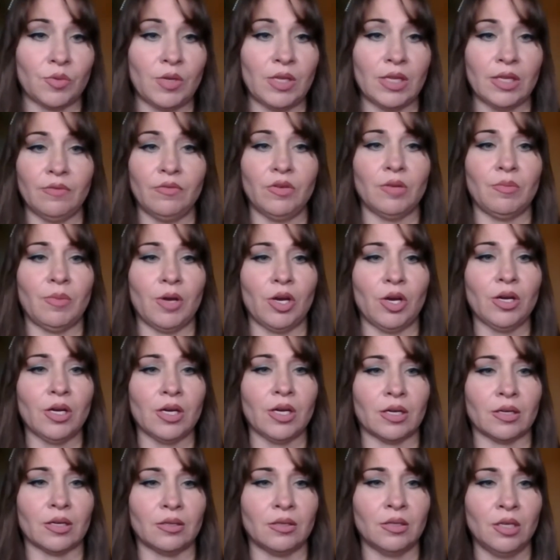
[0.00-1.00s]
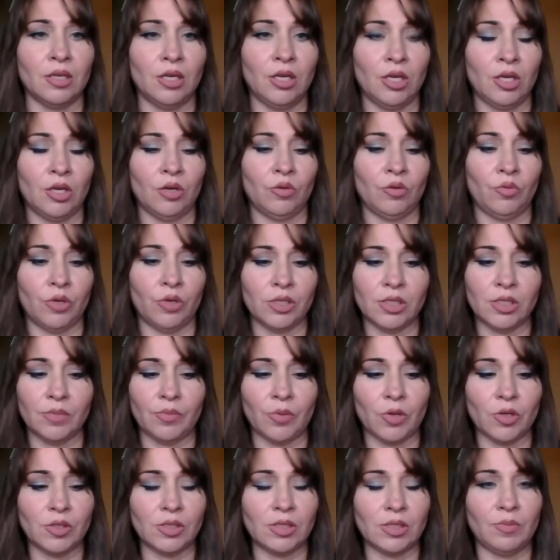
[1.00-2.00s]
We live in America. We're
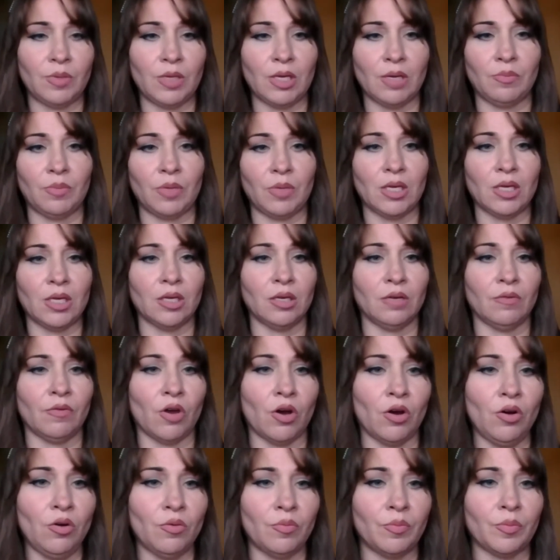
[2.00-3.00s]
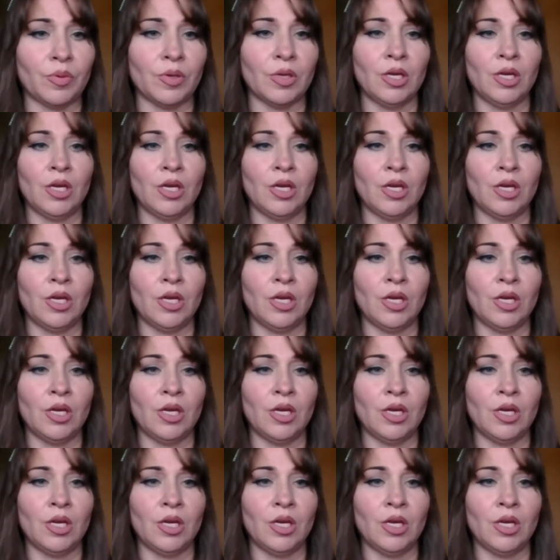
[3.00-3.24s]
supposed to be a beacon of hope.